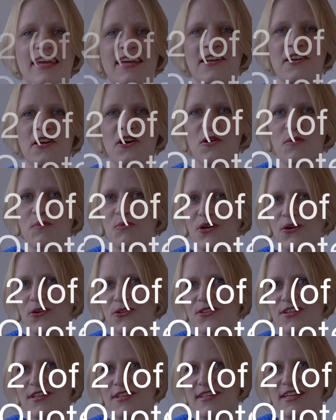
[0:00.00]
In-home
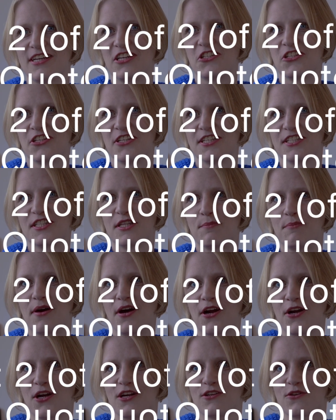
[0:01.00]
consultation is the
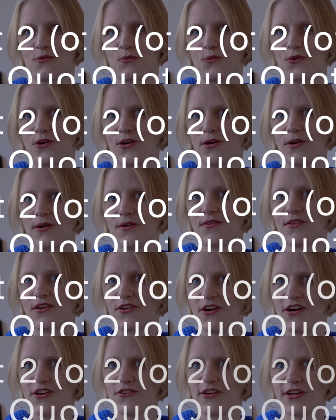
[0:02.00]
part where the
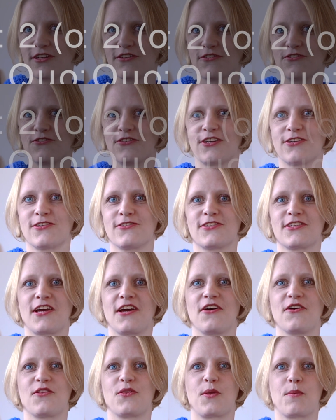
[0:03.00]
contractor figures
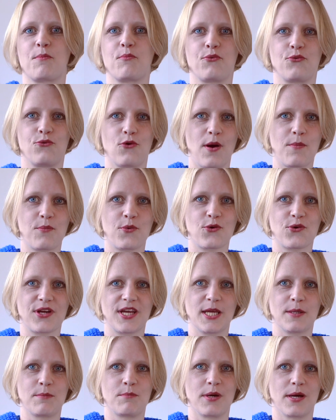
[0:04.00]
out the proper
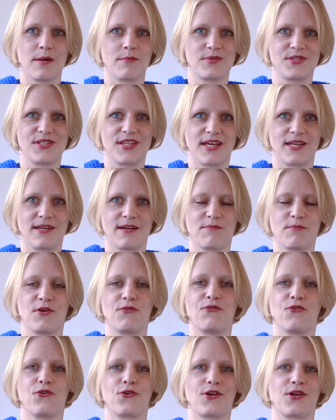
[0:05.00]
heat pump setup
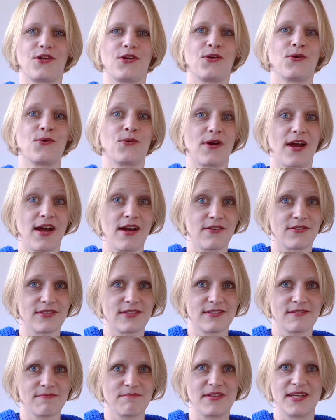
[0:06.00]
for your
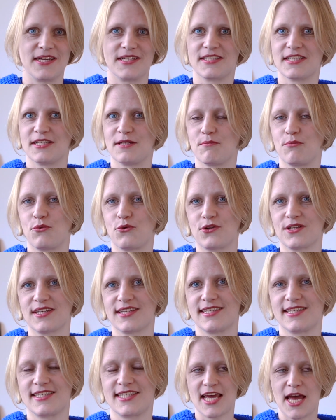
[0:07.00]
house. It's an
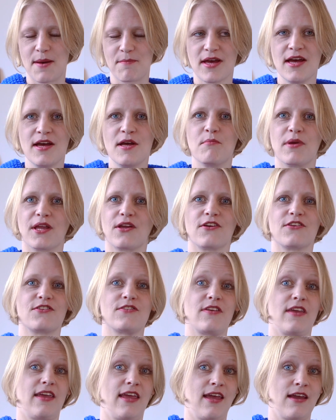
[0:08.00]
important step because
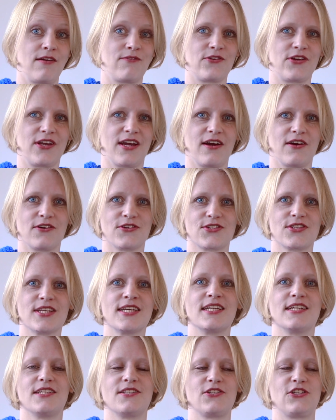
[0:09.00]
every house
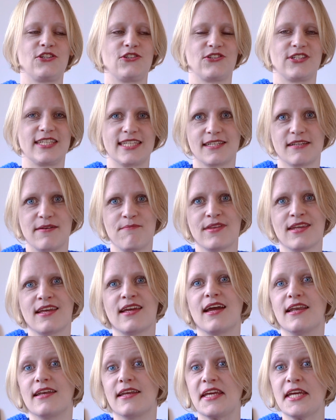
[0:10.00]
is unique,
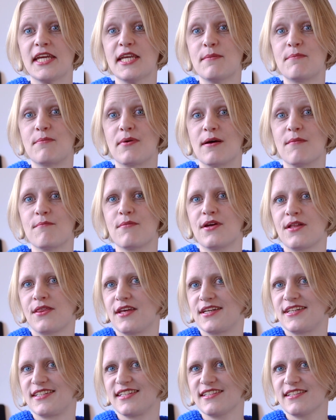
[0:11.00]
and a heat pump
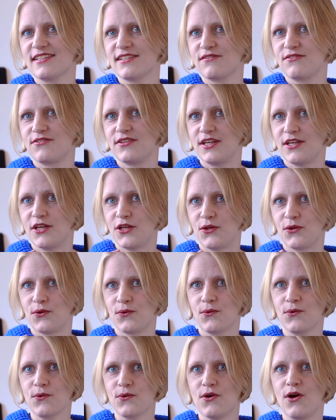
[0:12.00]
that doesn't fit
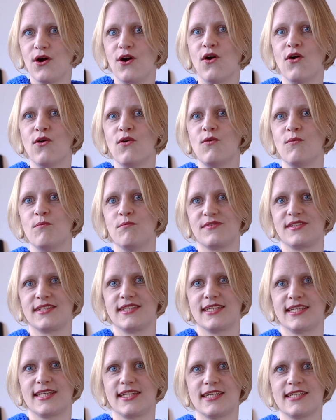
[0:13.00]
your home's
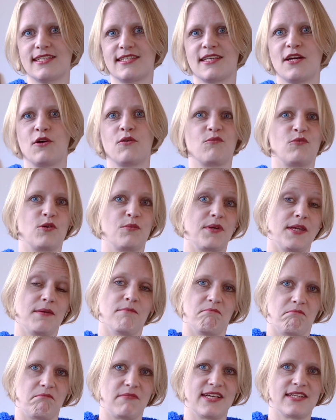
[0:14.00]
needs will be
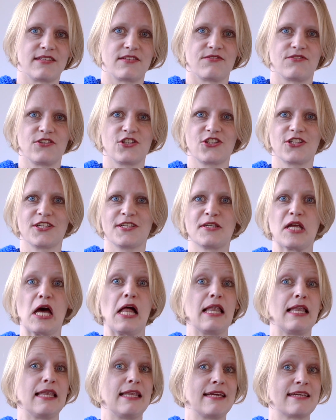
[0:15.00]
less efficient,
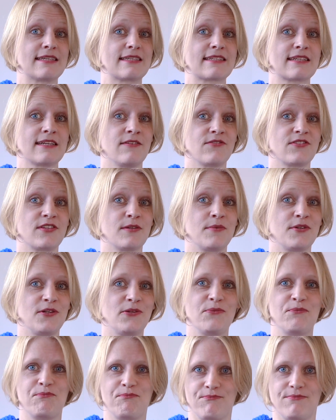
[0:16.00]
less
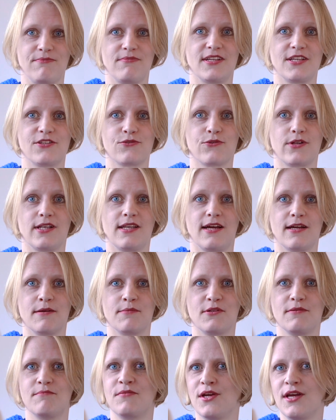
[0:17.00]
comfortable, less
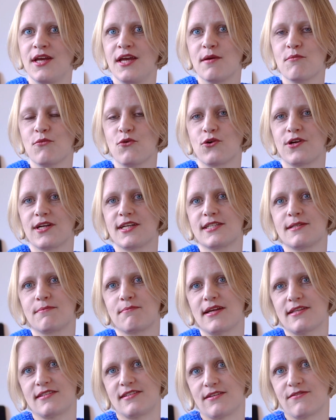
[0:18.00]
reliable, and more
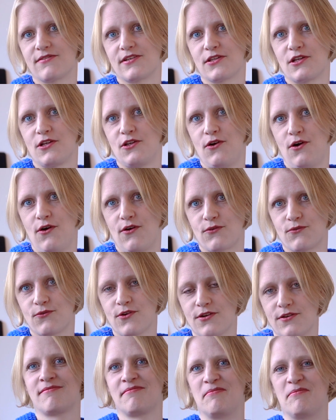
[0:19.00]
expensive in the long
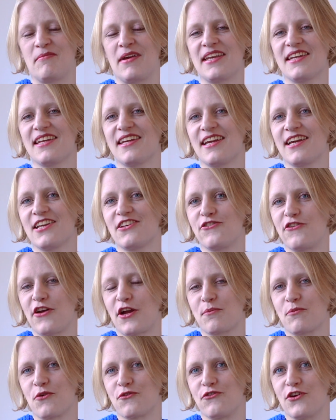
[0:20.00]
run. Many H V A
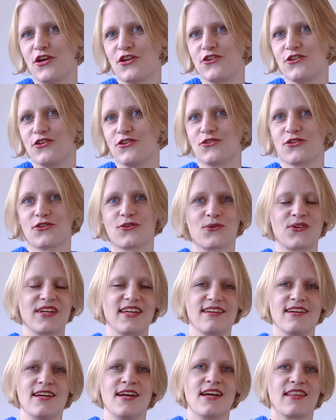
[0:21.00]
C professionals
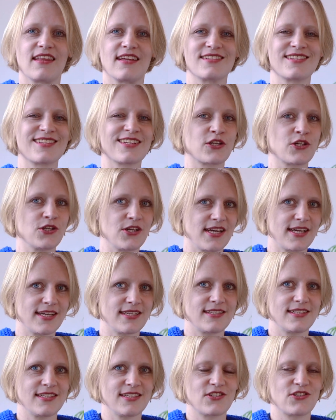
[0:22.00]
agree that it's a good
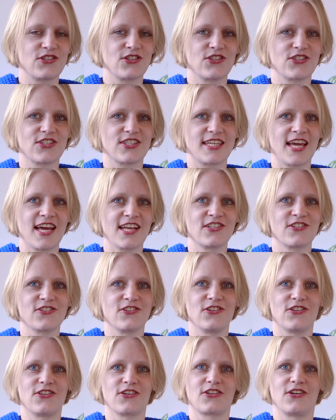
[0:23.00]
idea to
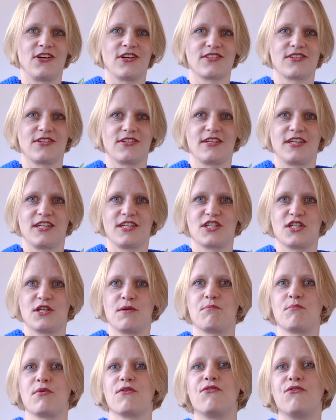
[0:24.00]
schedule the consultation
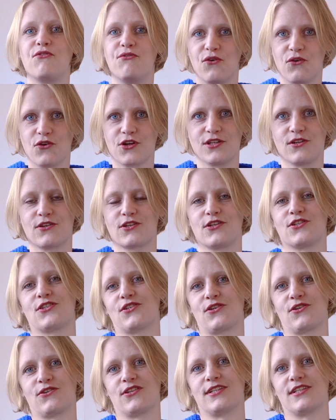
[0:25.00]
before your
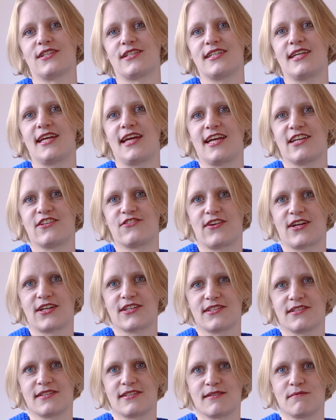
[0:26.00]
current H V A C
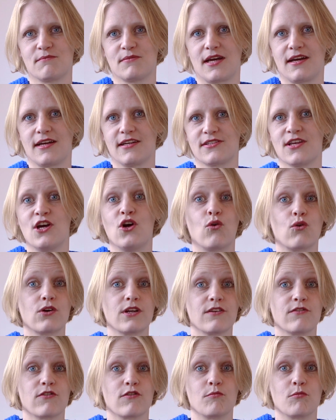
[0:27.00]
system dies, or
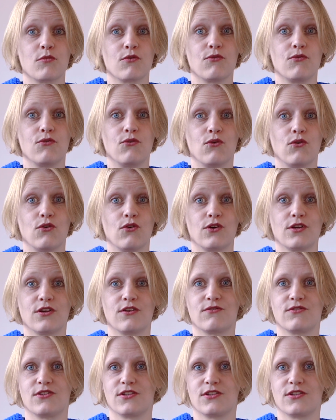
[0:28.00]
even before you've